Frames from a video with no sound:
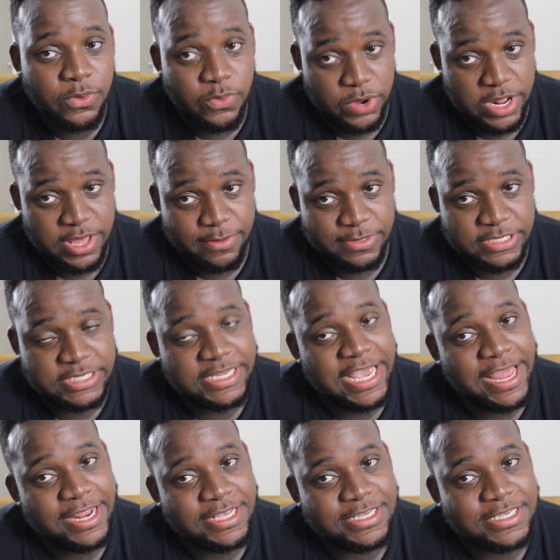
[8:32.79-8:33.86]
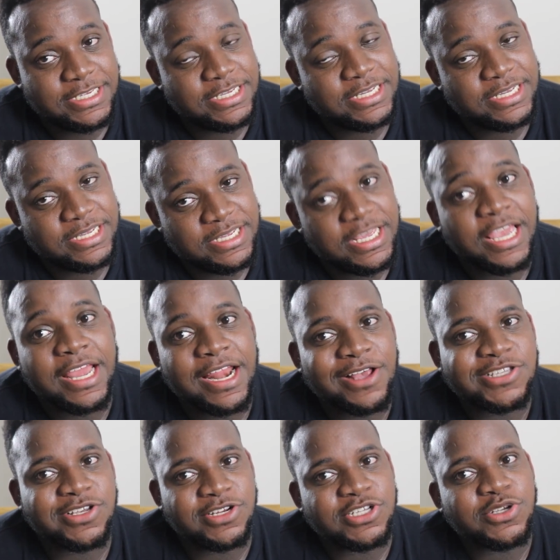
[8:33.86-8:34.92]
Williams tennis. Yeah, and I
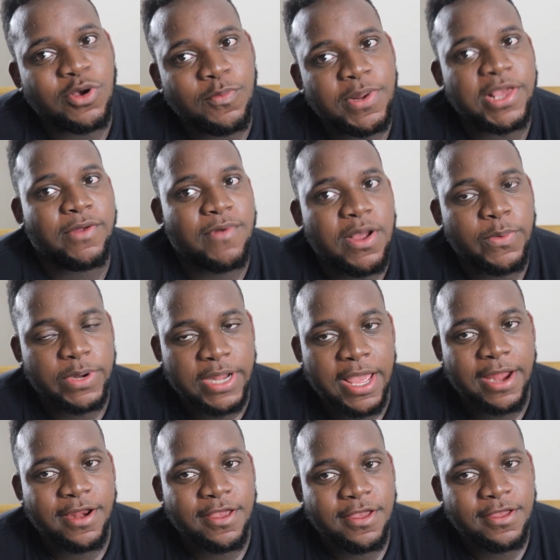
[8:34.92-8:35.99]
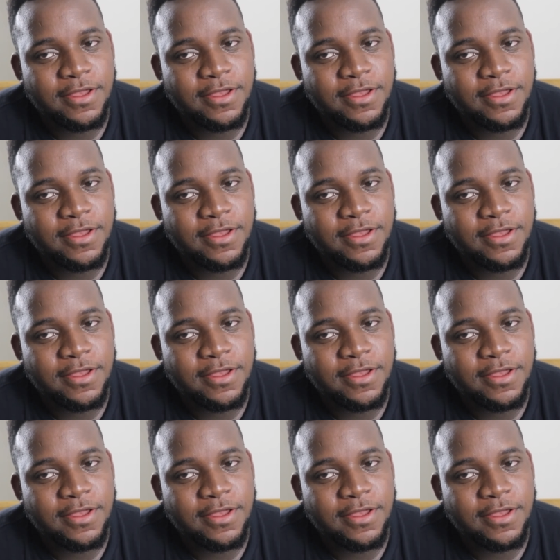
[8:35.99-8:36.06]
was gonna just gonna play around with that.